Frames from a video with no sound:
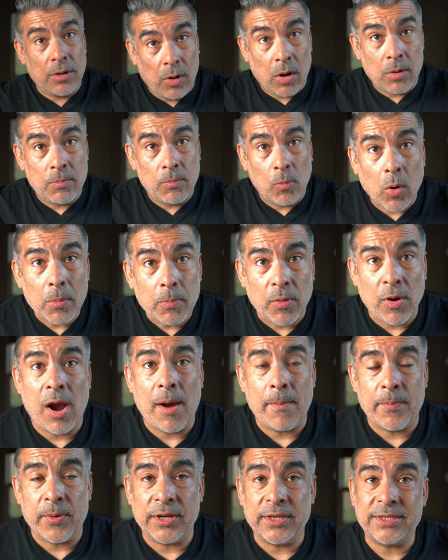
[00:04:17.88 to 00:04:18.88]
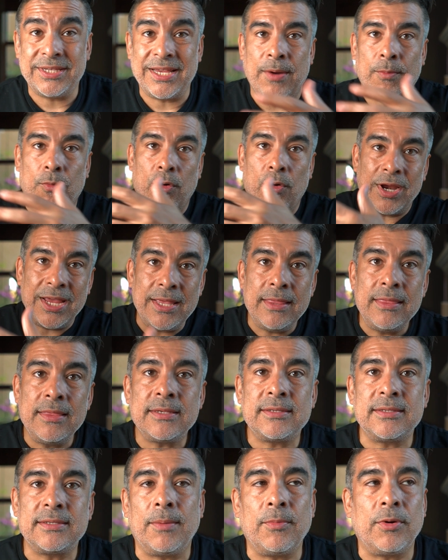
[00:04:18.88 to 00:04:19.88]
are more properties and we're in the
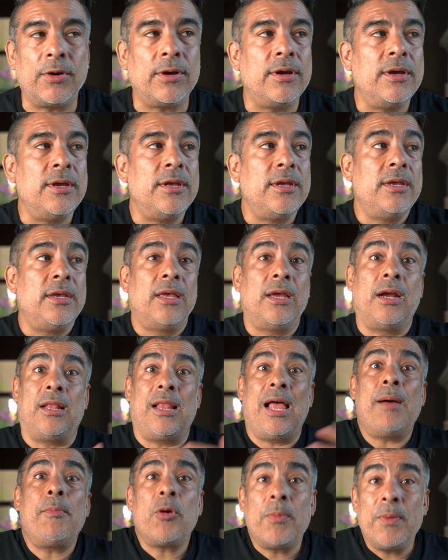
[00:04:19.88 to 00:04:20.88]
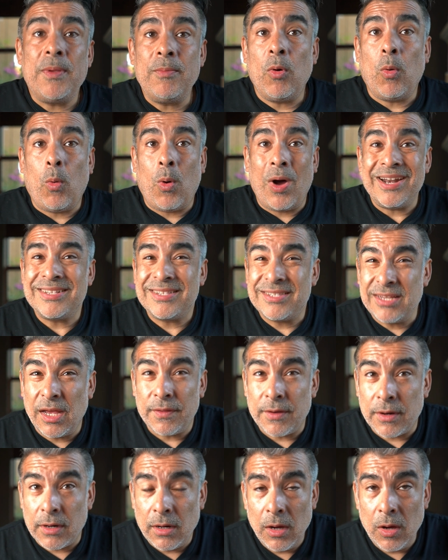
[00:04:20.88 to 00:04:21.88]
summer, a lot more people want to sell
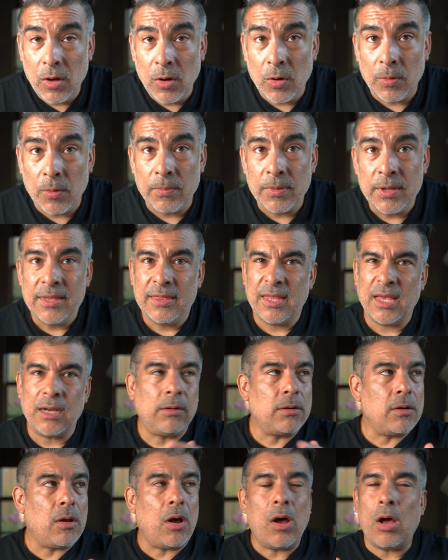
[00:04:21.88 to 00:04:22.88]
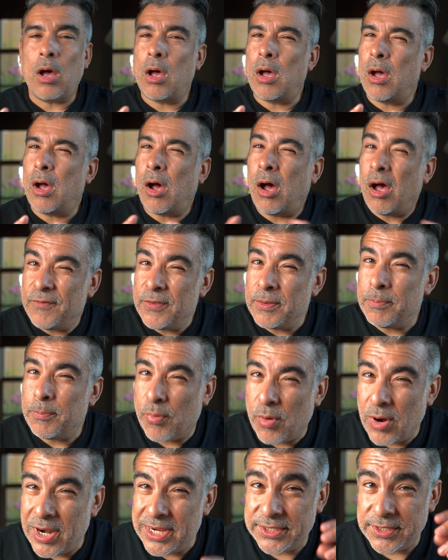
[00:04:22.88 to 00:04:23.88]
their home. They don't often
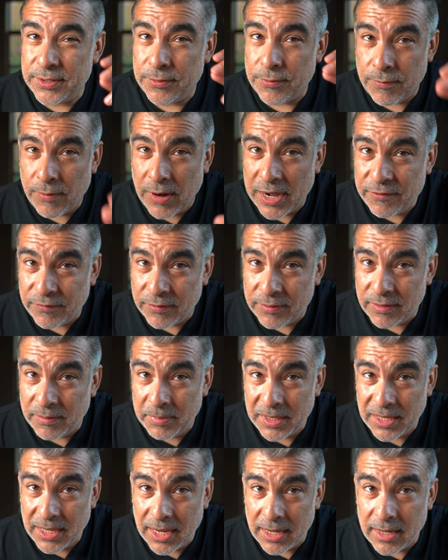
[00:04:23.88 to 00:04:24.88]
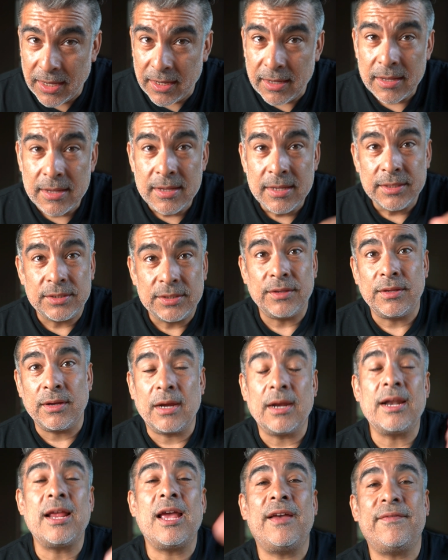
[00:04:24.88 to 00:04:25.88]
price it right from the beginning. So they're
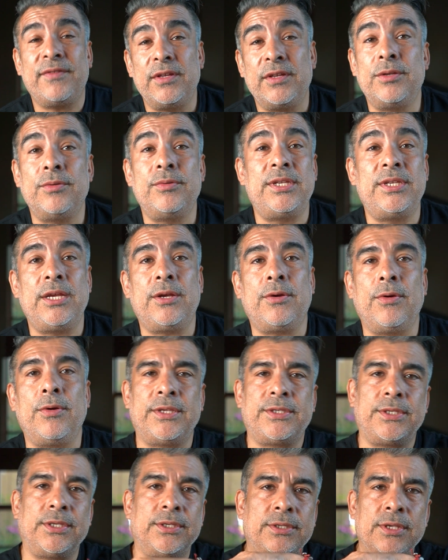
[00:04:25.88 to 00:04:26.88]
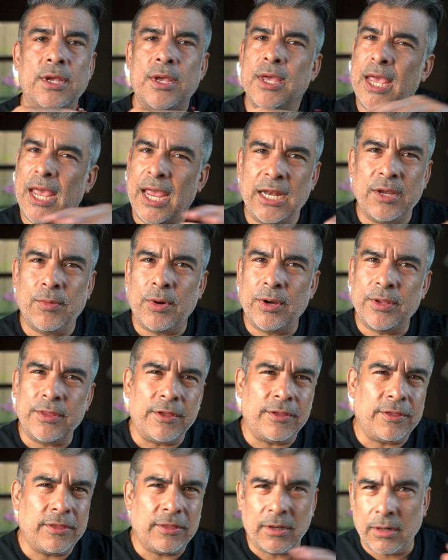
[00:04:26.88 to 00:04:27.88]
going to have to do decreases. Anywhere in the
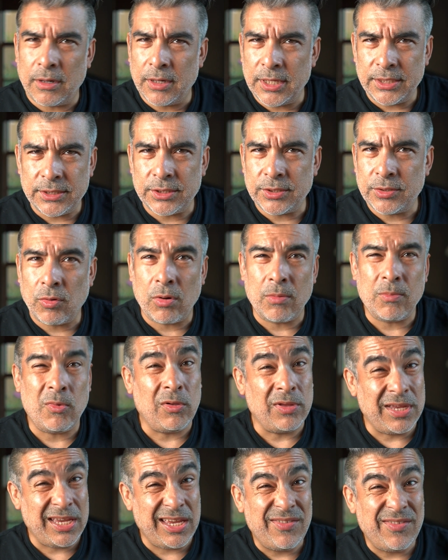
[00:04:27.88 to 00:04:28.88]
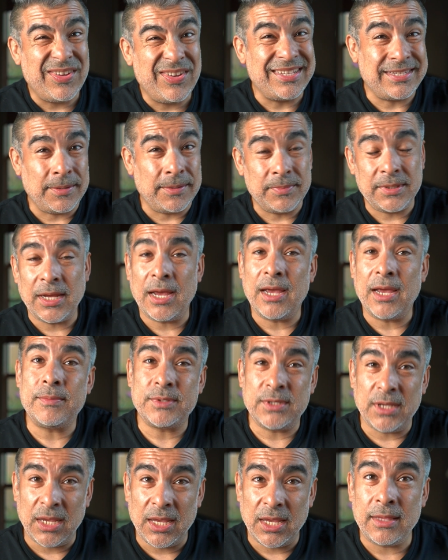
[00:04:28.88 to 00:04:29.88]
30s is normal. Even
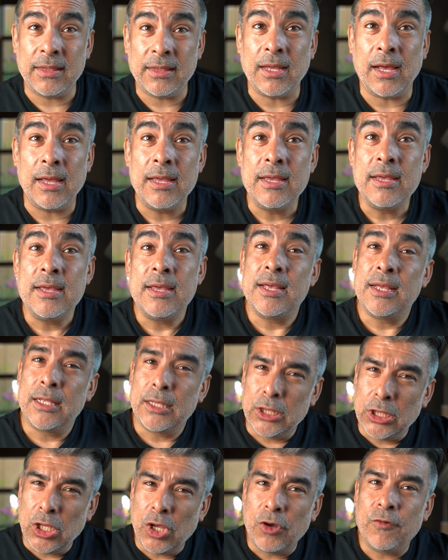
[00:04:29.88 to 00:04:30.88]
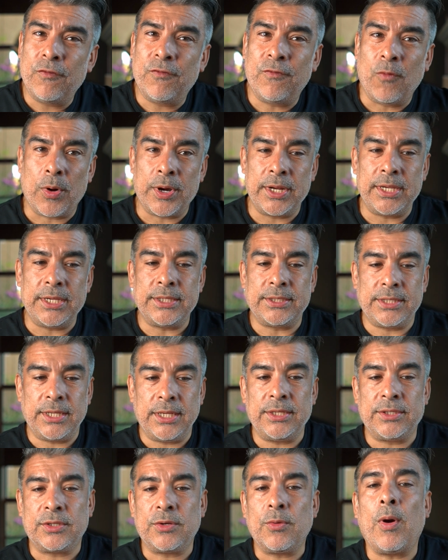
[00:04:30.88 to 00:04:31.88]
sometimes in the low 40s
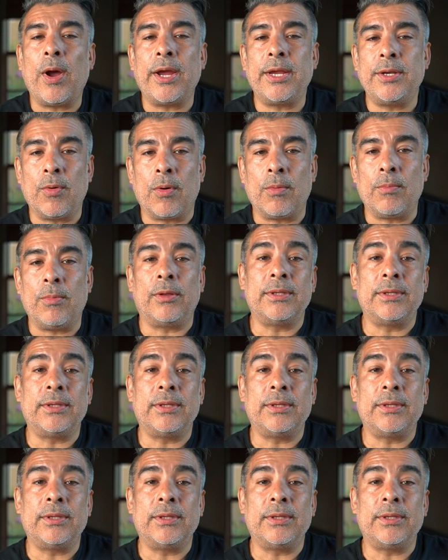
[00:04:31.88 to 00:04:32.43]
is quite normal.